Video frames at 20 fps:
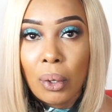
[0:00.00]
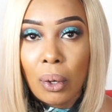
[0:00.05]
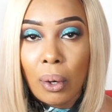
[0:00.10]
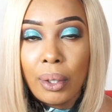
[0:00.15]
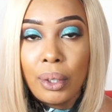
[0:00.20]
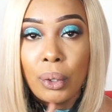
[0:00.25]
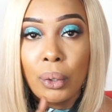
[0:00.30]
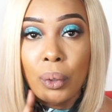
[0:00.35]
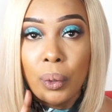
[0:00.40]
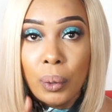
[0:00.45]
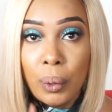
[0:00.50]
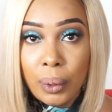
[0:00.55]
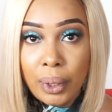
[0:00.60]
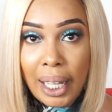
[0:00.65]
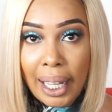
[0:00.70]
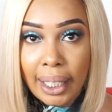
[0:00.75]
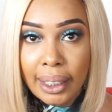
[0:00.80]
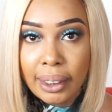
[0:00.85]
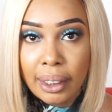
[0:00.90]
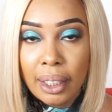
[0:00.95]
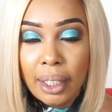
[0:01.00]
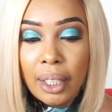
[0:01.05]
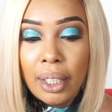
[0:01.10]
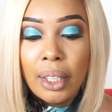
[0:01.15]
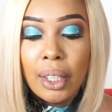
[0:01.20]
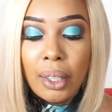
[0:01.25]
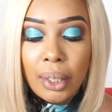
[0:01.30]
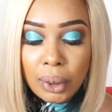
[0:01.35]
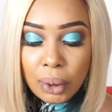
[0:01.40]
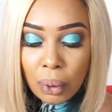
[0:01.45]
called Glutax.
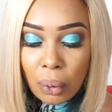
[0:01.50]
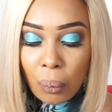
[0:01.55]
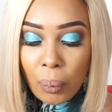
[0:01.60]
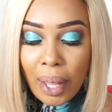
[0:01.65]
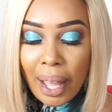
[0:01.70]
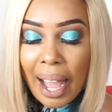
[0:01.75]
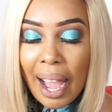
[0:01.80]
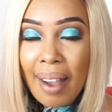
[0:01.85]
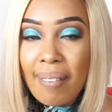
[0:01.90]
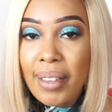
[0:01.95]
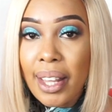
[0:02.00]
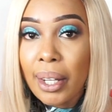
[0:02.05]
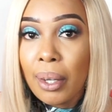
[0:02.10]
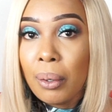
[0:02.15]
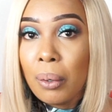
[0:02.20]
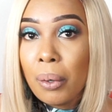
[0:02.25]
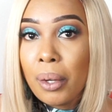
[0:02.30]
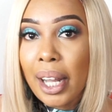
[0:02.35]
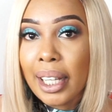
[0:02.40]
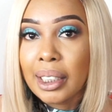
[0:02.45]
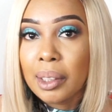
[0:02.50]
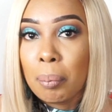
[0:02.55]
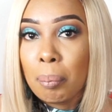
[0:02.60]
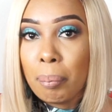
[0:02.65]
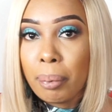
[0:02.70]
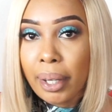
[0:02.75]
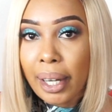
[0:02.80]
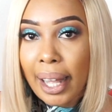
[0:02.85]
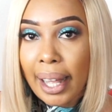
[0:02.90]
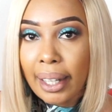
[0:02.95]
So we have the Glutax
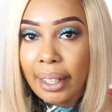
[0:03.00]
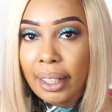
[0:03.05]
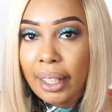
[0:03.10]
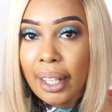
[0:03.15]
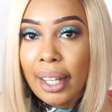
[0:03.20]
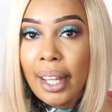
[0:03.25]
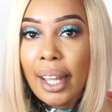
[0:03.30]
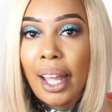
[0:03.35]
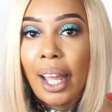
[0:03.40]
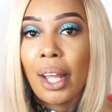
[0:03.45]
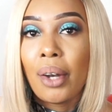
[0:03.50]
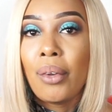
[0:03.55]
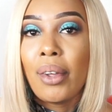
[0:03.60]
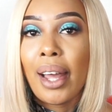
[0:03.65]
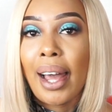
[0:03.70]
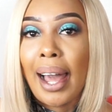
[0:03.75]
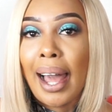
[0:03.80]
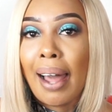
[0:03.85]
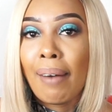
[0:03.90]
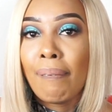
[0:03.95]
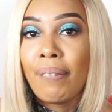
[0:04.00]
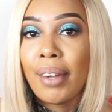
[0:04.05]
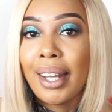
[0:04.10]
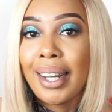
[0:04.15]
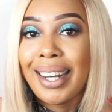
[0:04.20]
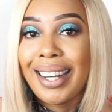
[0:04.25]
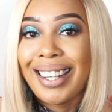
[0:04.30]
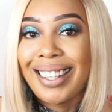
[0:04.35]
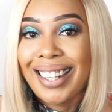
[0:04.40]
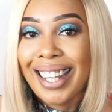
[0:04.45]
brand and we have
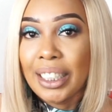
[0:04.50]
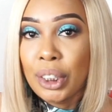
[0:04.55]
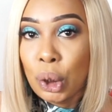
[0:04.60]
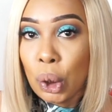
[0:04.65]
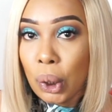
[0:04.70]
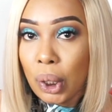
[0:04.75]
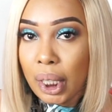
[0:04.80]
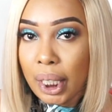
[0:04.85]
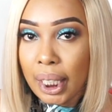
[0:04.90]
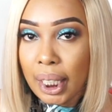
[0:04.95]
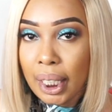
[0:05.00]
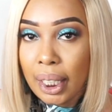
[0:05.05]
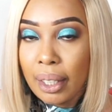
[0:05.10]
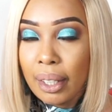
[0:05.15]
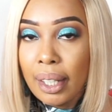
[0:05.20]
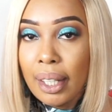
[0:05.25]
Glutathione.